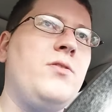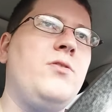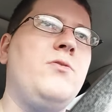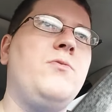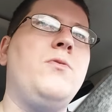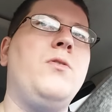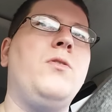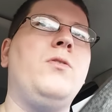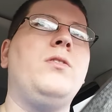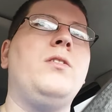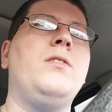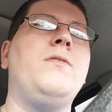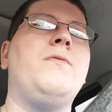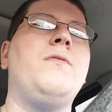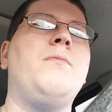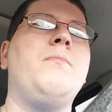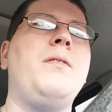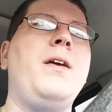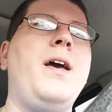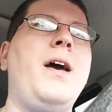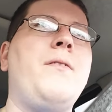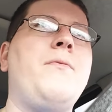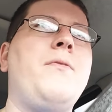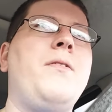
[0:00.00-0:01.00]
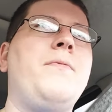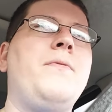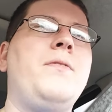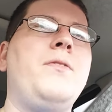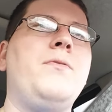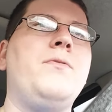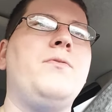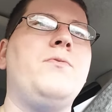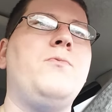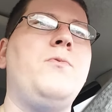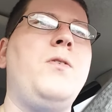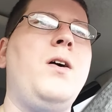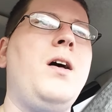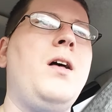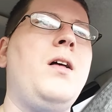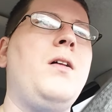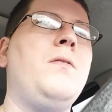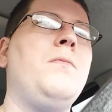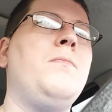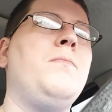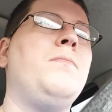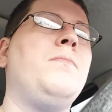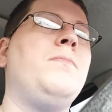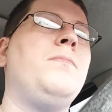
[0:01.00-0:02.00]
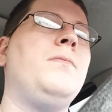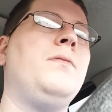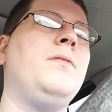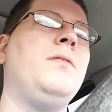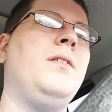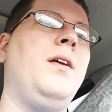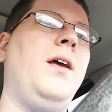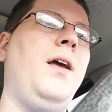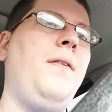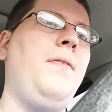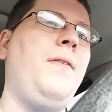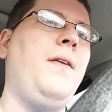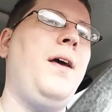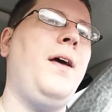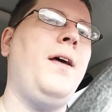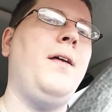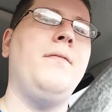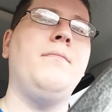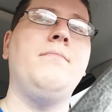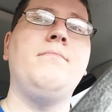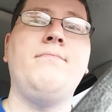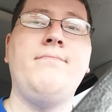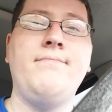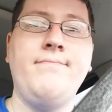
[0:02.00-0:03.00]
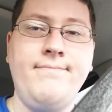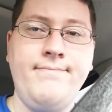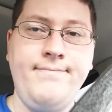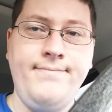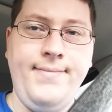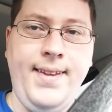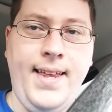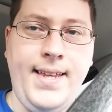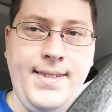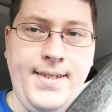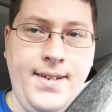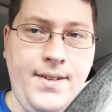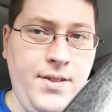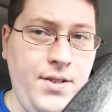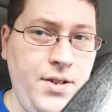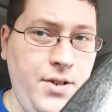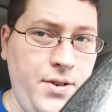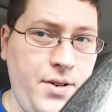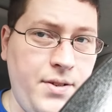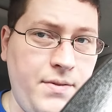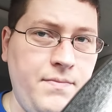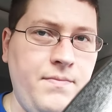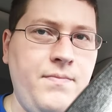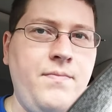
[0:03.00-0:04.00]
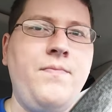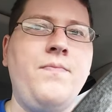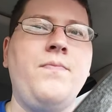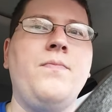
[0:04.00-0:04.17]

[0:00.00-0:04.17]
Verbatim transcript: to roll in from the ad revenue as well. And then that's how they do it.